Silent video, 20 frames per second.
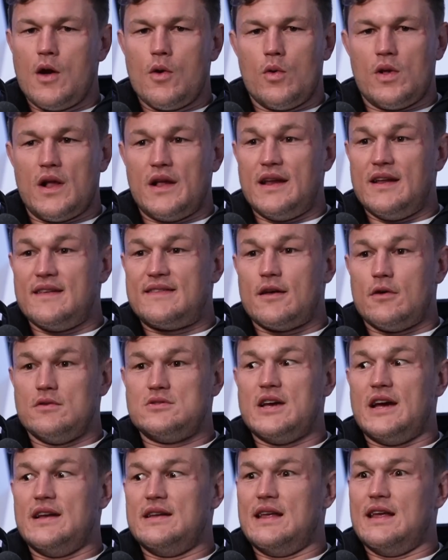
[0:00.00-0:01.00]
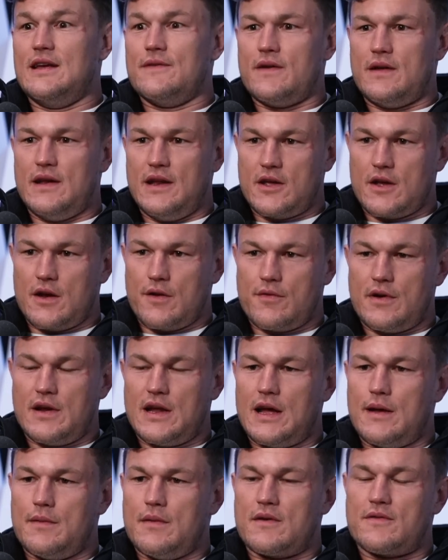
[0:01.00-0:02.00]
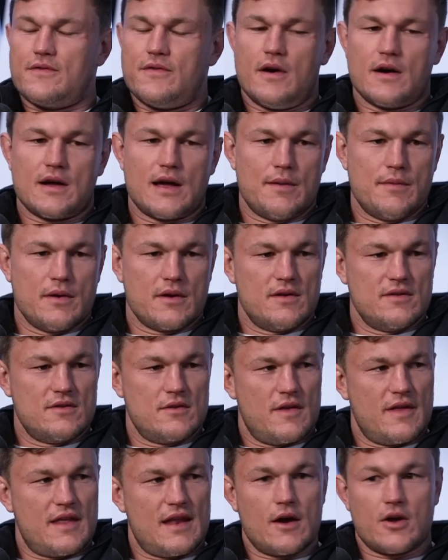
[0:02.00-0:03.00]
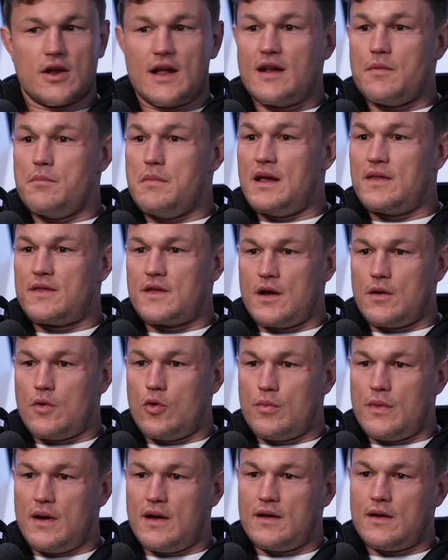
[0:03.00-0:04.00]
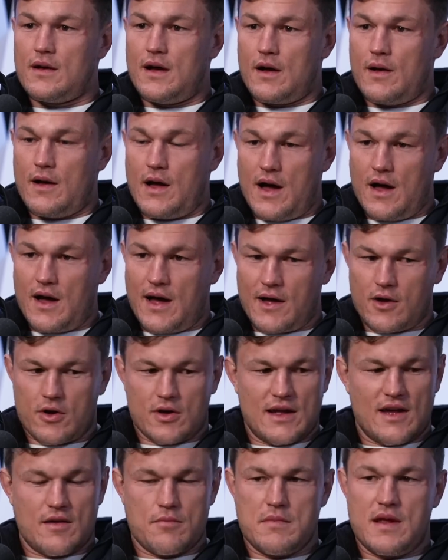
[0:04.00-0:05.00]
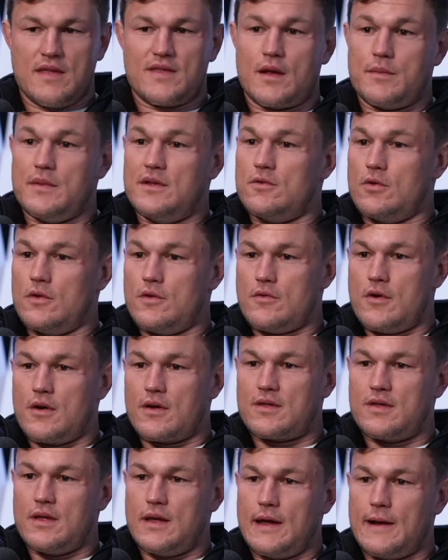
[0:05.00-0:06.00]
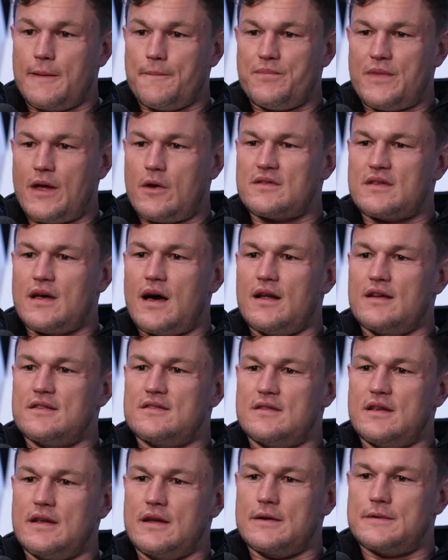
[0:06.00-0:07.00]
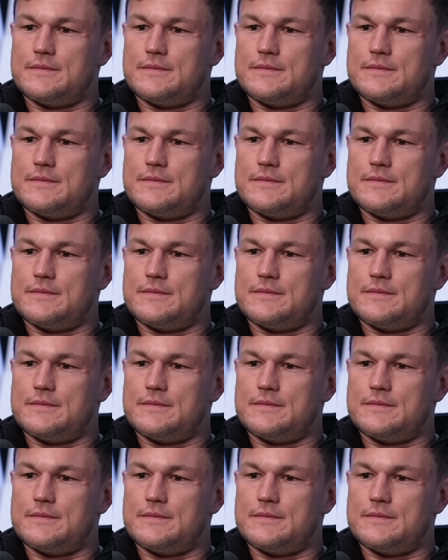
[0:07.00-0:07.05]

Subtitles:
Well, I need to tell JD if I need to go to rehab. Like, fuck, how am I going to do it? Then I got to admit that I've been doing the wrong thing. That was the hardest thing.